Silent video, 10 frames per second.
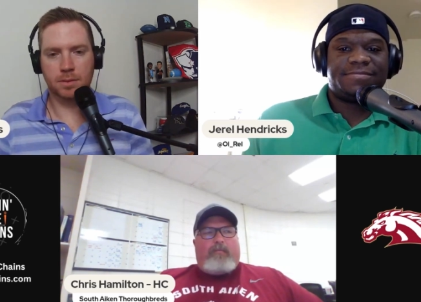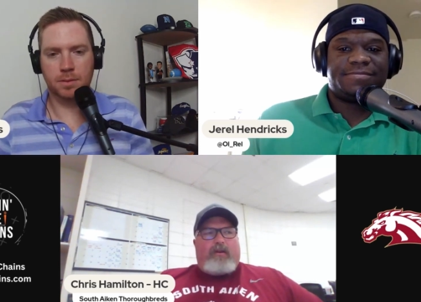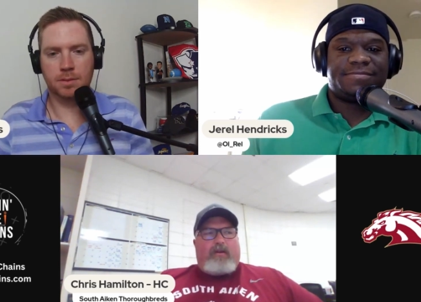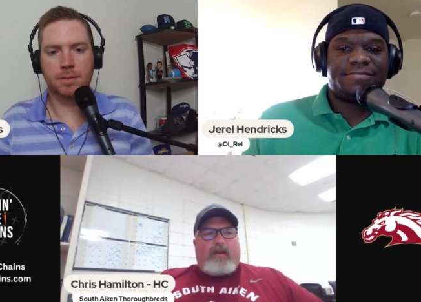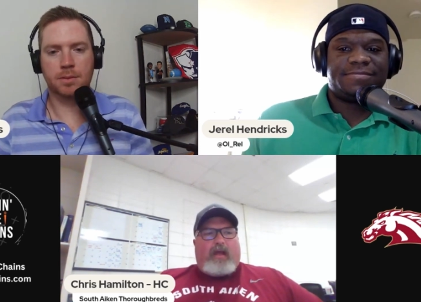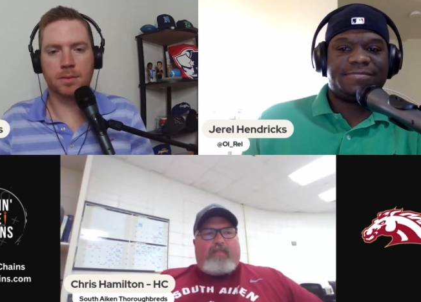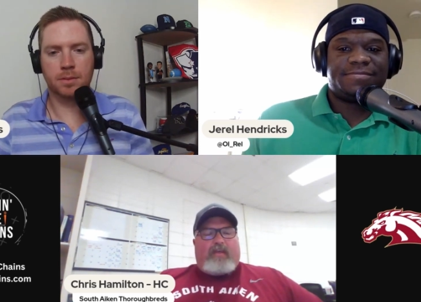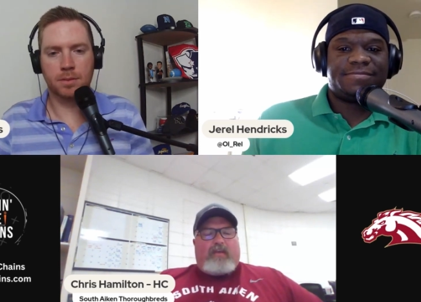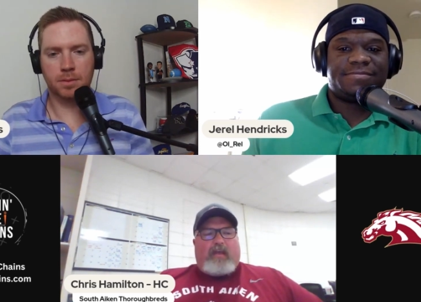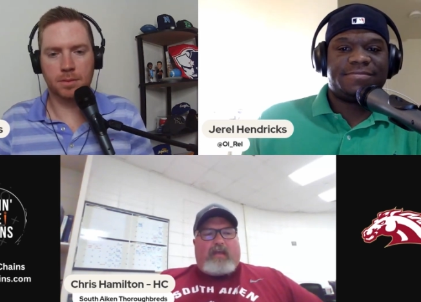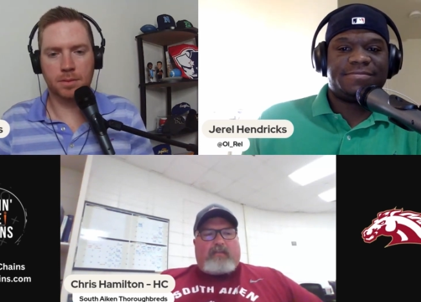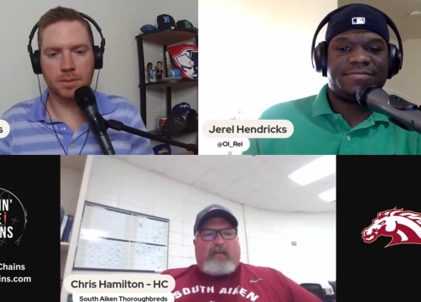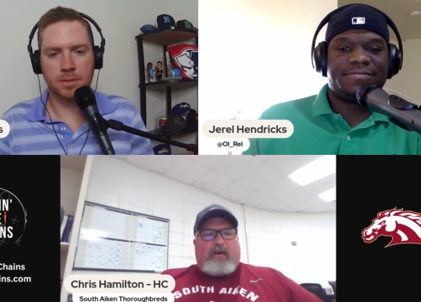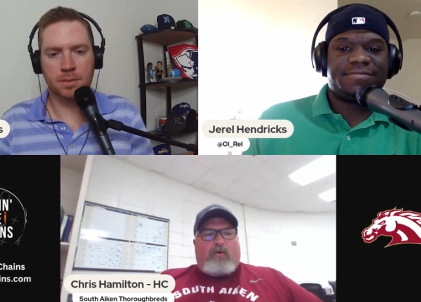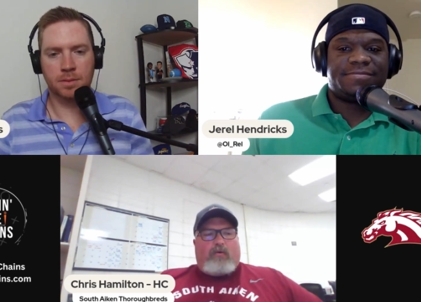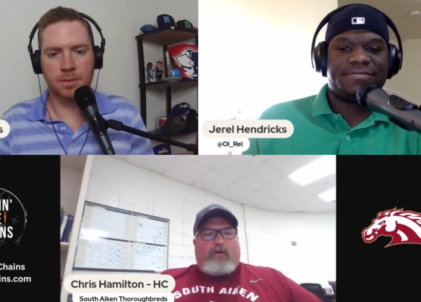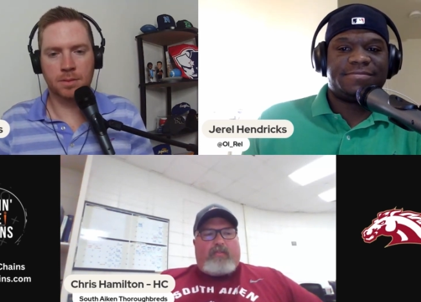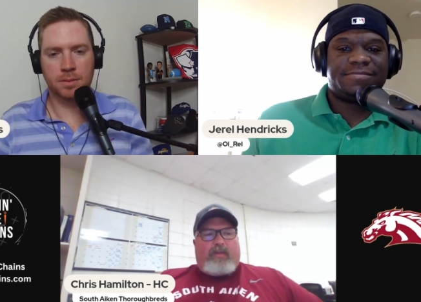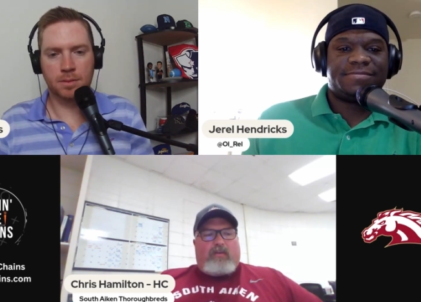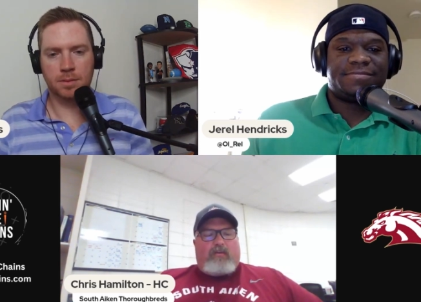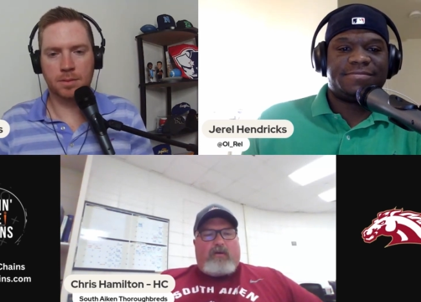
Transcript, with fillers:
Speaker 1: But I think as I get older, I think, you